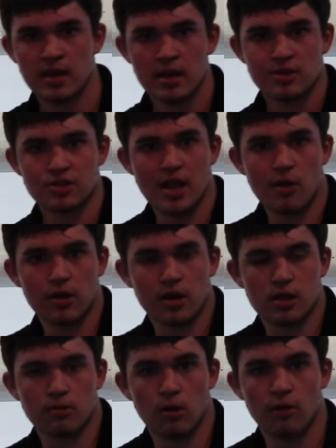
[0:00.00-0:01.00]
So now we're
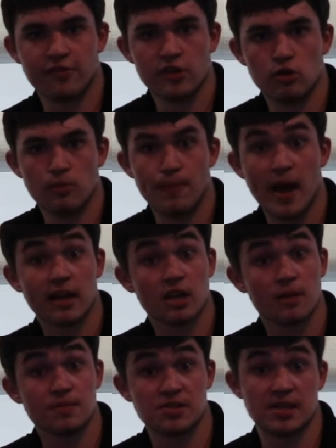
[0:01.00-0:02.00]
gonna throw a few
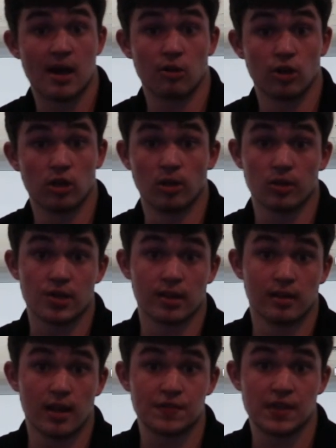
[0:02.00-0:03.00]
backups, see how good it looks on
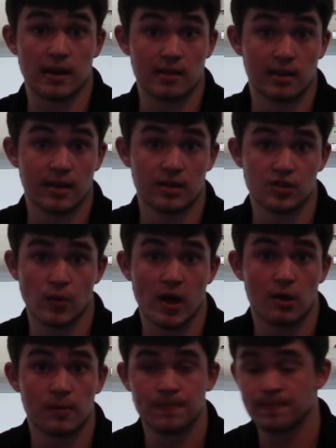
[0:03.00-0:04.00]
the left side of the lane as well.